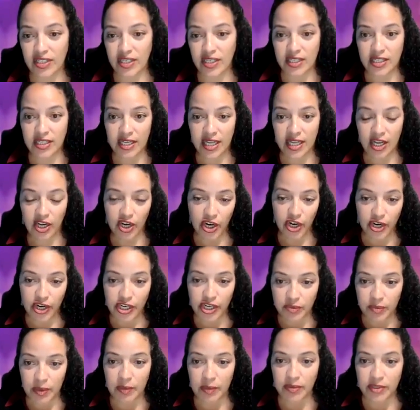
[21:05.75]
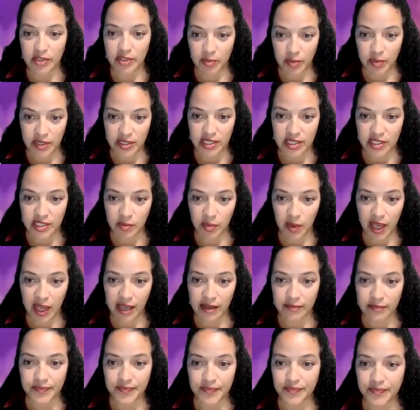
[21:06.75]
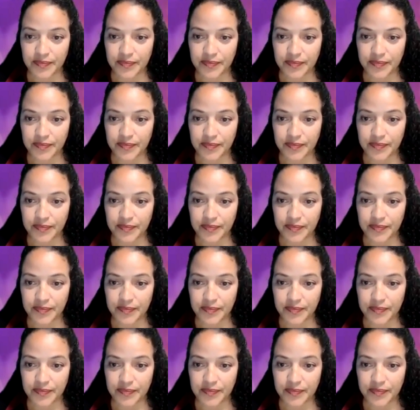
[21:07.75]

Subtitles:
Does it encourage people to participate?